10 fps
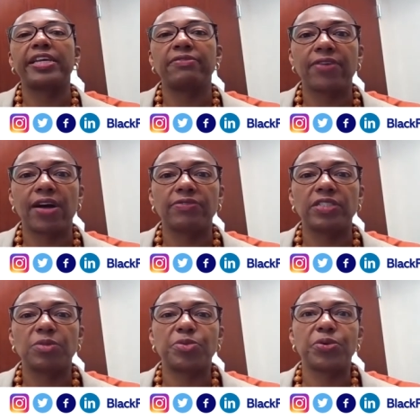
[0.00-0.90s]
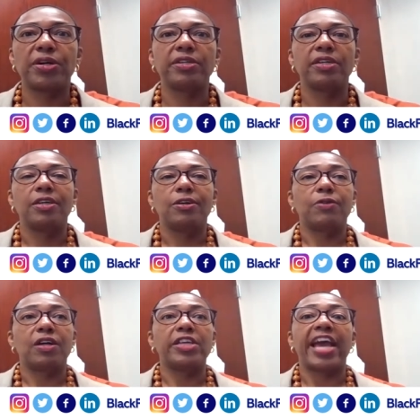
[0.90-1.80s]
do I get involved in the board?
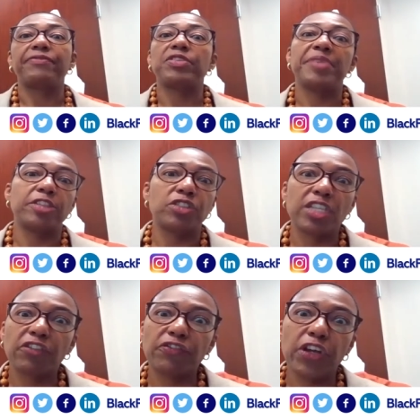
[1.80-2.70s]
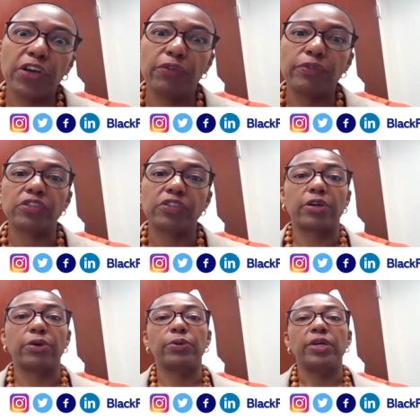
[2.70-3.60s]
Well, you have to make yourself known.
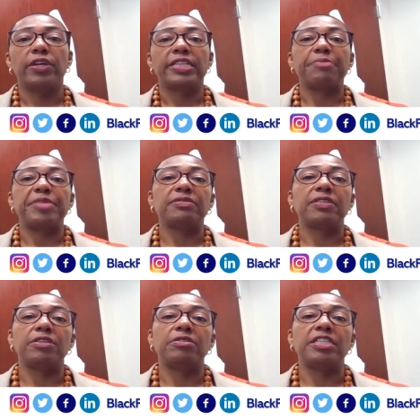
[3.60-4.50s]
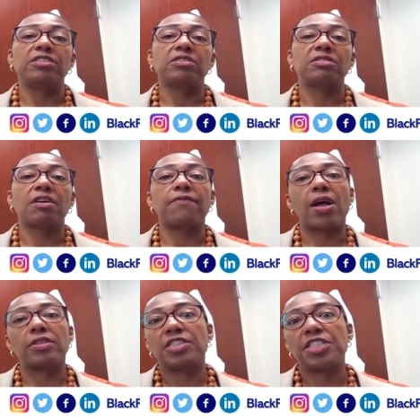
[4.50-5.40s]
So that means that you need to start
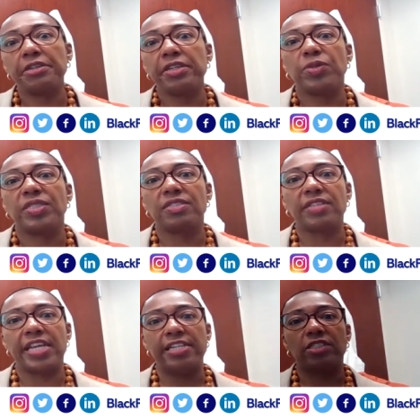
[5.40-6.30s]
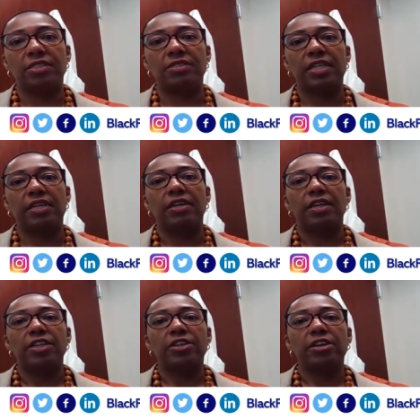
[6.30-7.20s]
volunteering with this agency.
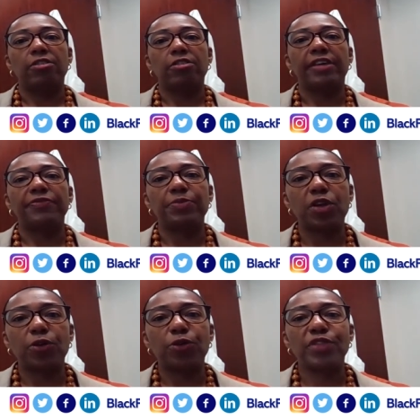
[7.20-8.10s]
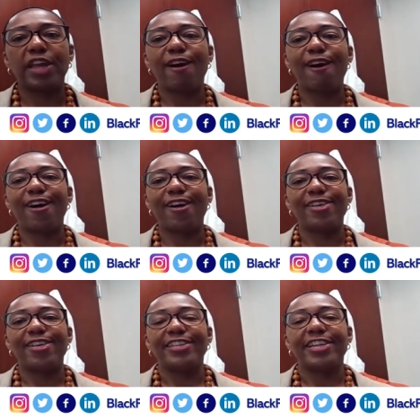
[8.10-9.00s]
You know, let them know who they
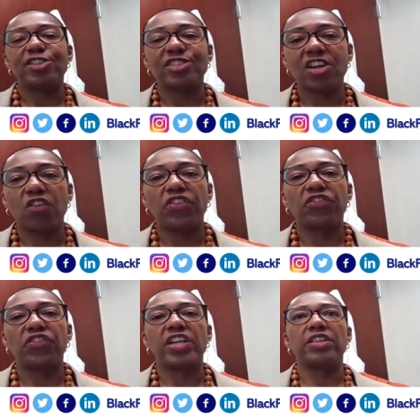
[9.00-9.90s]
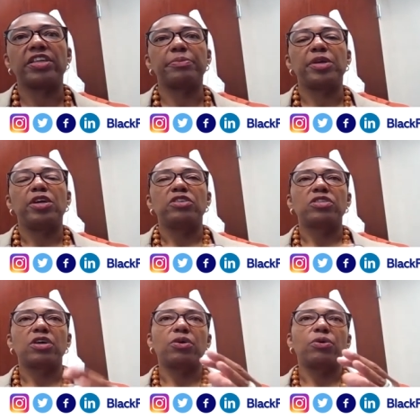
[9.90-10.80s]
are, get mm-hmm. yourself in front of them.
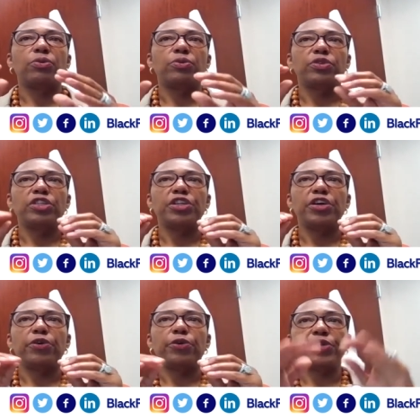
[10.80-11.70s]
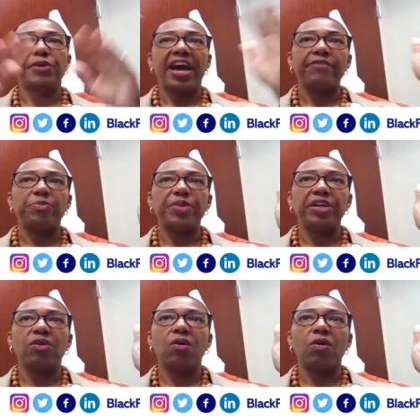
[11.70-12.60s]
So, you know, you have the
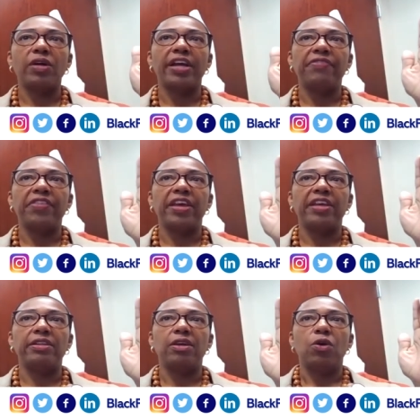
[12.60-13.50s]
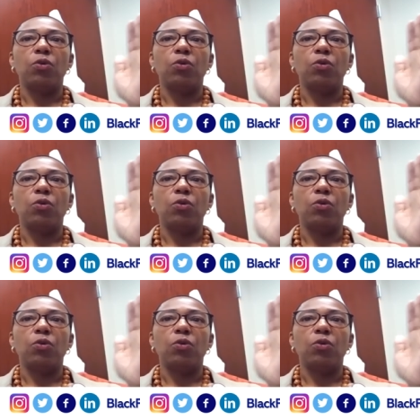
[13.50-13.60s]
big goal and then